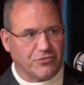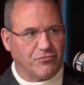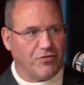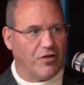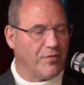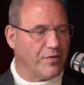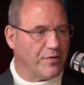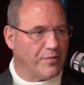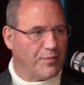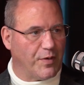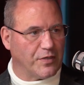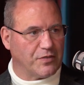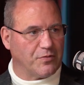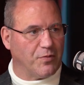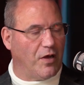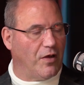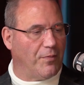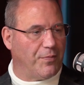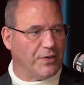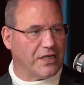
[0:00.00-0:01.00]
throwing them
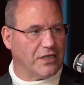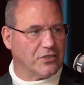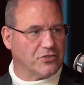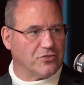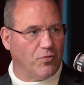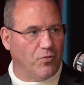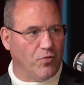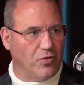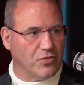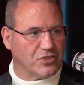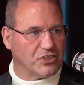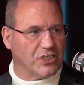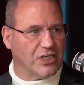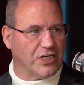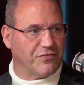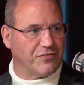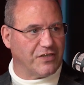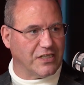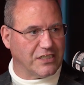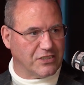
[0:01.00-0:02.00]
up against the wall, seeing
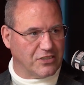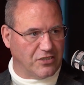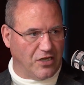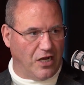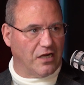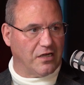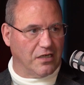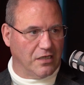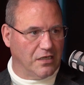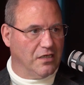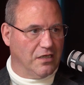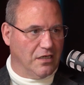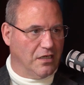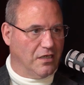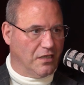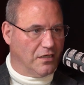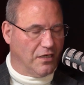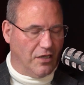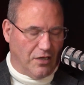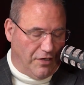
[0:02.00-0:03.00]
if they stuck.
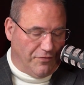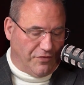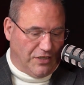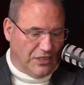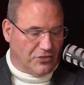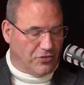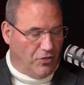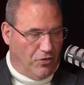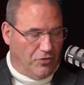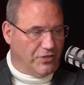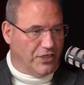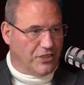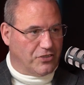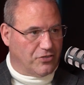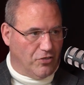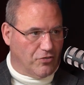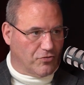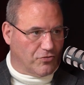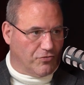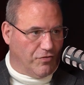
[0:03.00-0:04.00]
If they
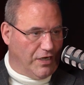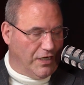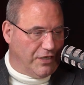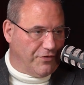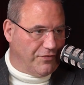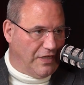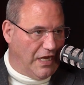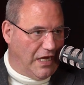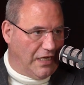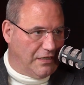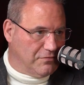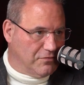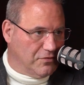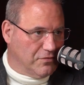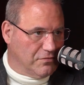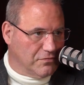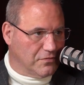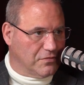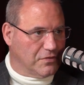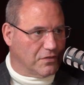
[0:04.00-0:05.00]
sold, great. If not,
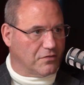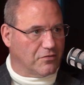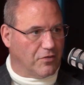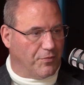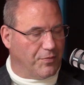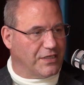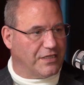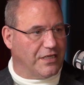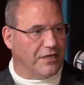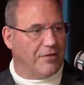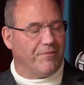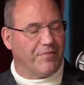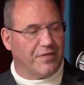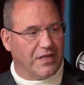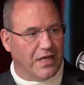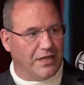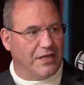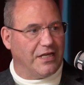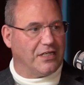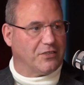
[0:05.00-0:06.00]
no big deal.
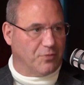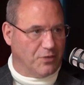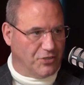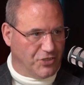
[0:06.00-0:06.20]
Yeah. And that's when